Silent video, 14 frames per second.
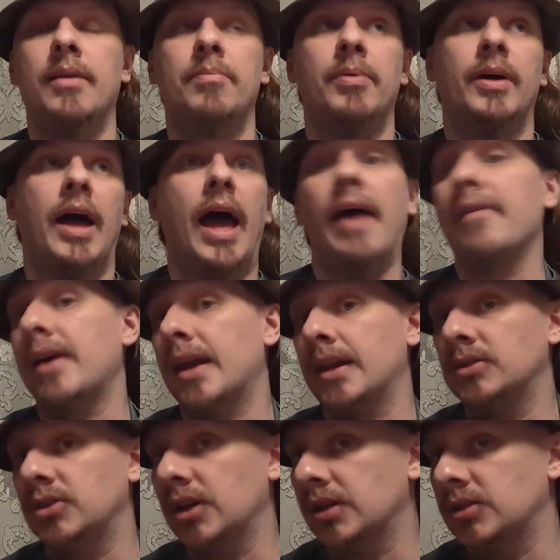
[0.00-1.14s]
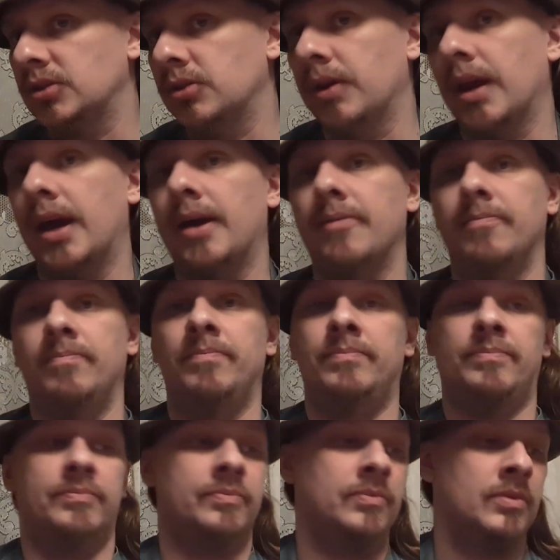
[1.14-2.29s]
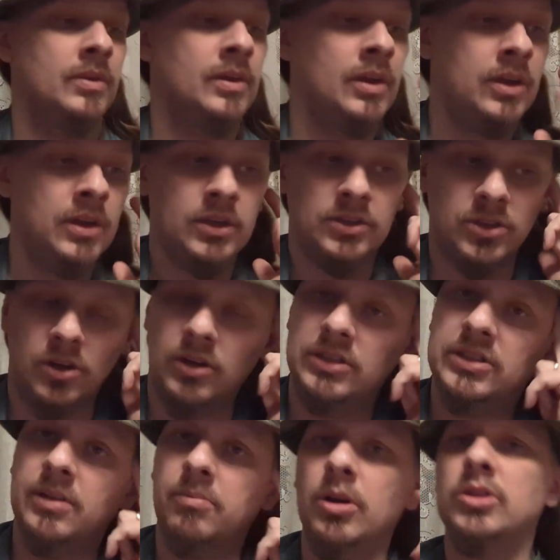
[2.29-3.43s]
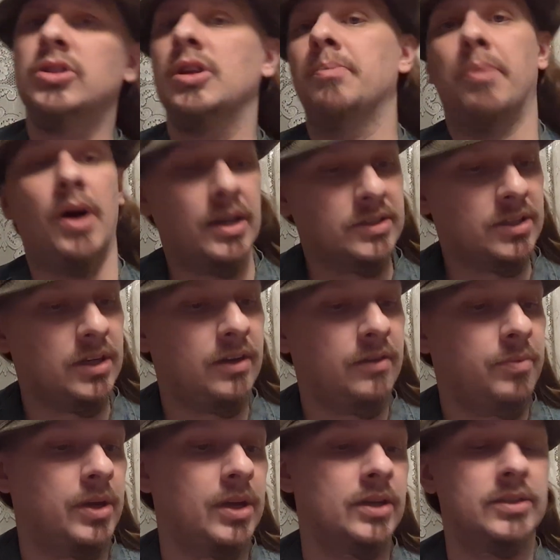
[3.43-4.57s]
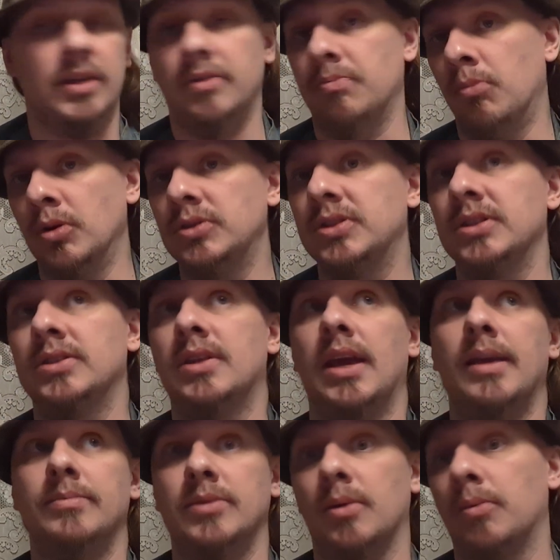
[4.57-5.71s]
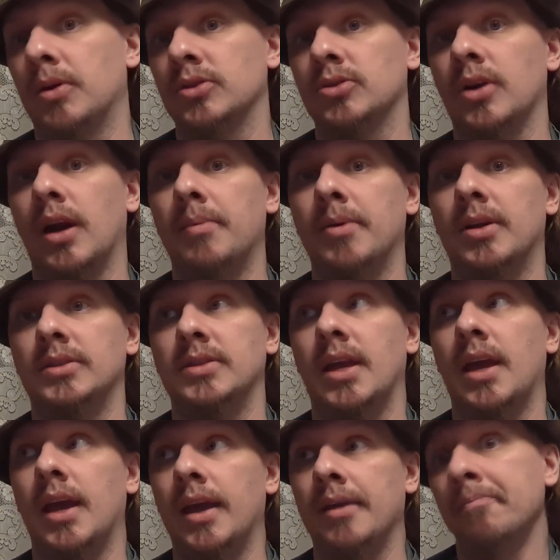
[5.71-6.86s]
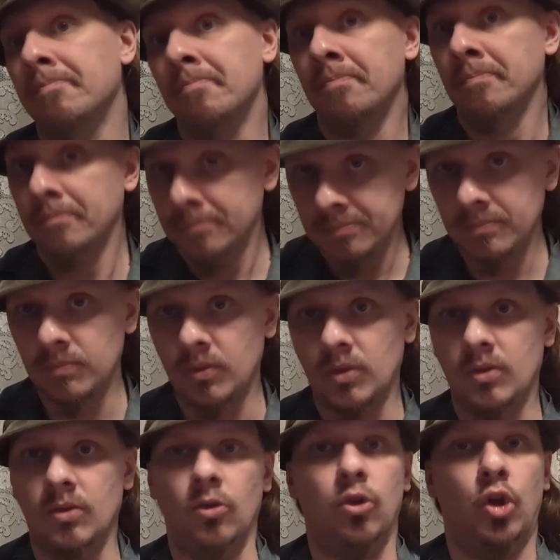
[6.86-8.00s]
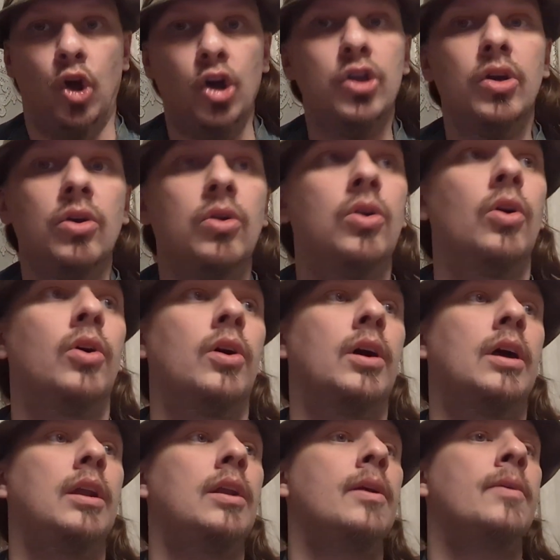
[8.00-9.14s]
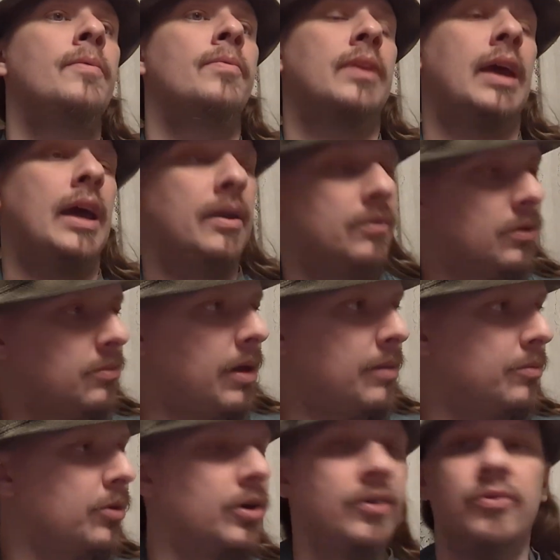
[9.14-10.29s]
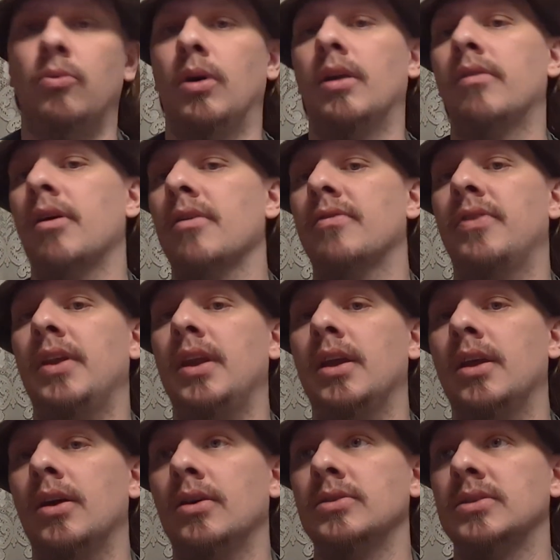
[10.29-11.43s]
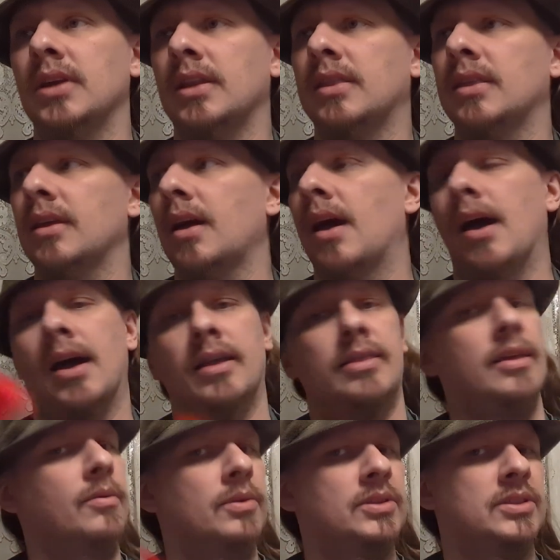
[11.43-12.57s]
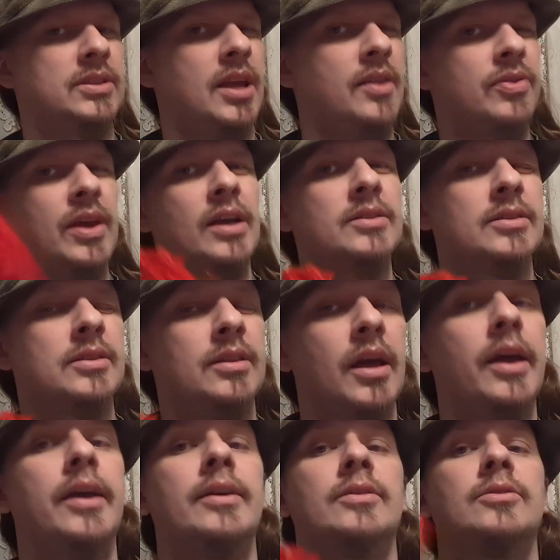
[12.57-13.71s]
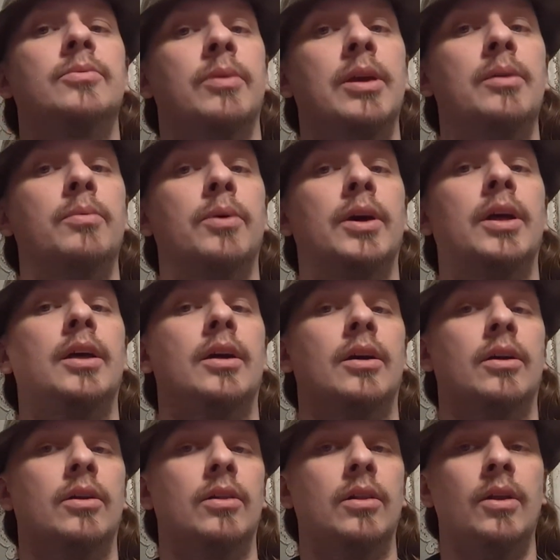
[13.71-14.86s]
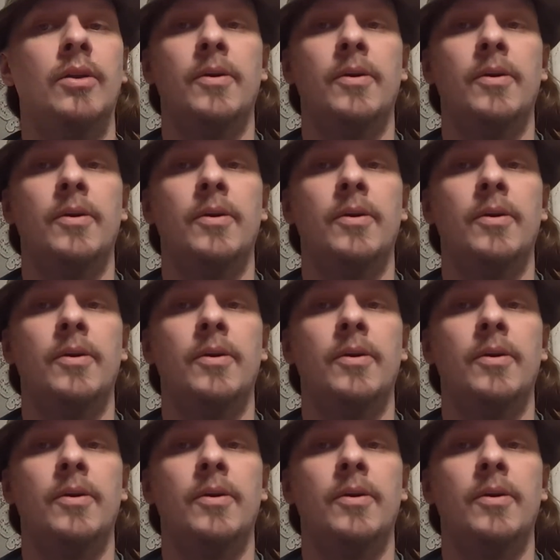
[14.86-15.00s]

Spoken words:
but I haven't had a chance to yet. So it's mostly positive because most of these games I want to try because they look good. And remember, if one of our videos, I think it was 10,000 likes, we will